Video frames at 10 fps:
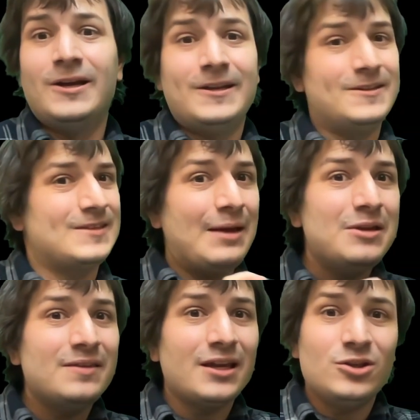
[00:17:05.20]
Does that
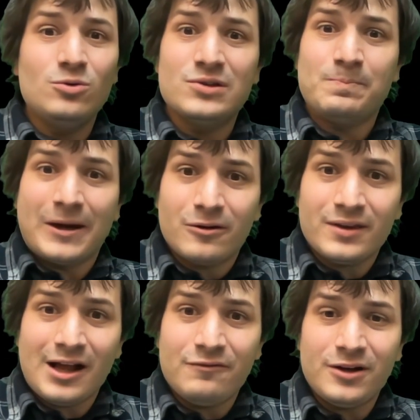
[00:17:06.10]
mean that U is bigger than
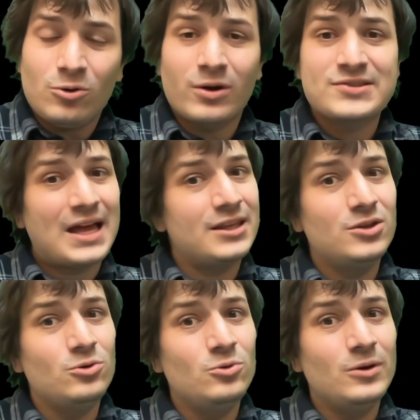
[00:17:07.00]
alpha, or is that
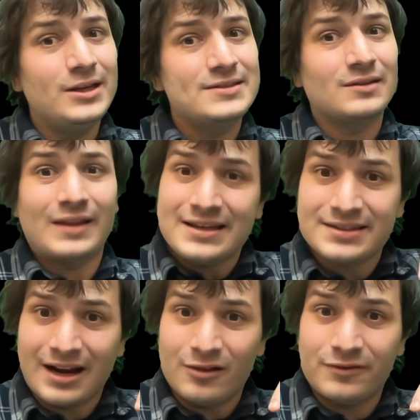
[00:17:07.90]
U is less
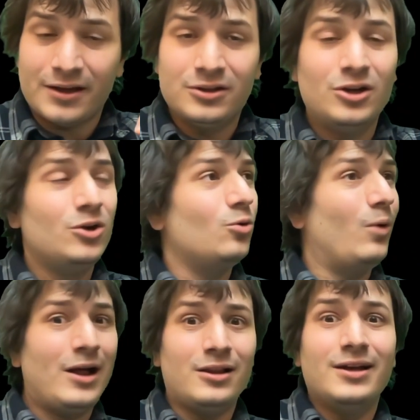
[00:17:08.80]
than alpha?
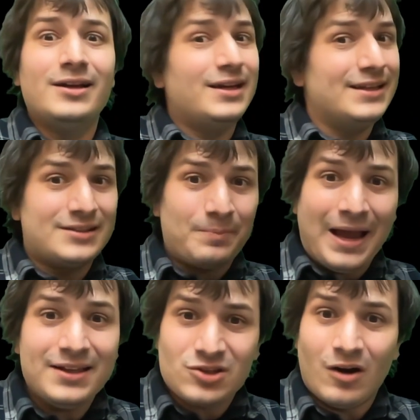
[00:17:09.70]
Well, it
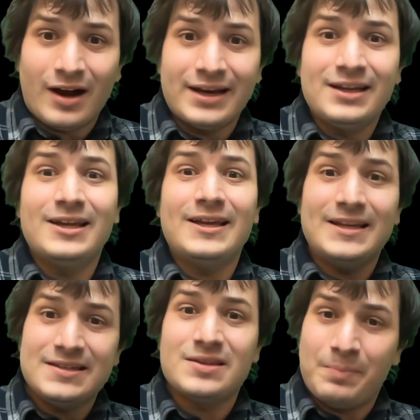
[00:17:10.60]
depends on,
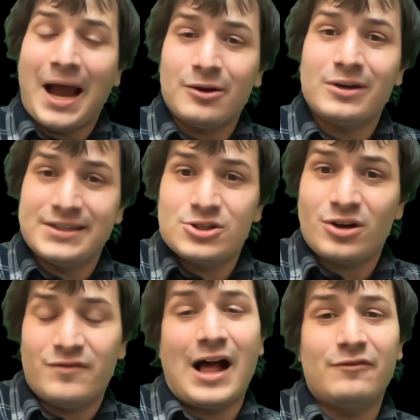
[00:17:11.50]
is the binary digit
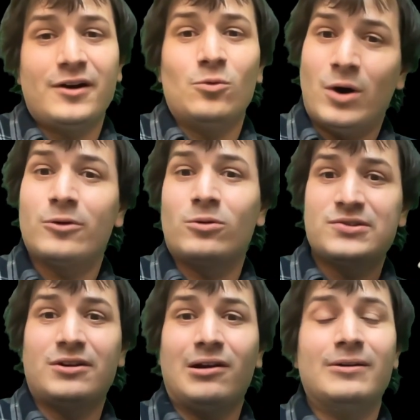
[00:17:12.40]
of alpha 1 or
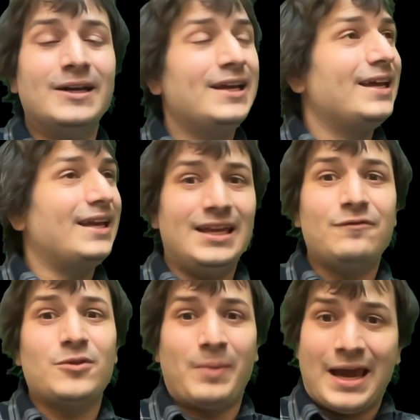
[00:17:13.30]
0? If
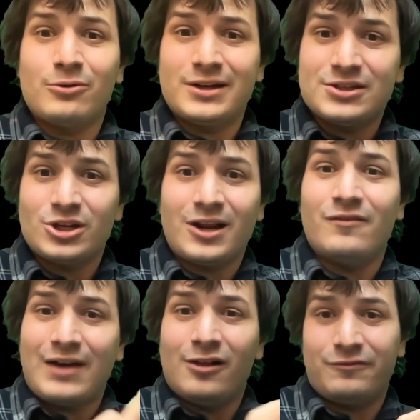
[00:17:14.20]
the binary digit of
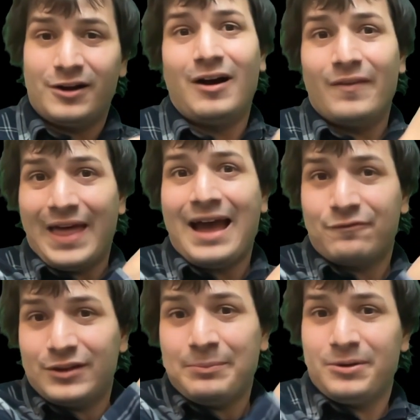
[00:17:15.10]
alpha on that
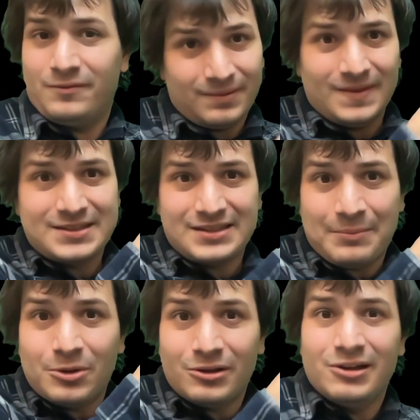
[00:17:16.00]
flip, in this
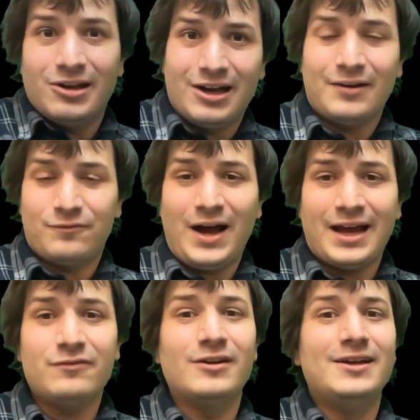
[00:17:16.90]
example, 5,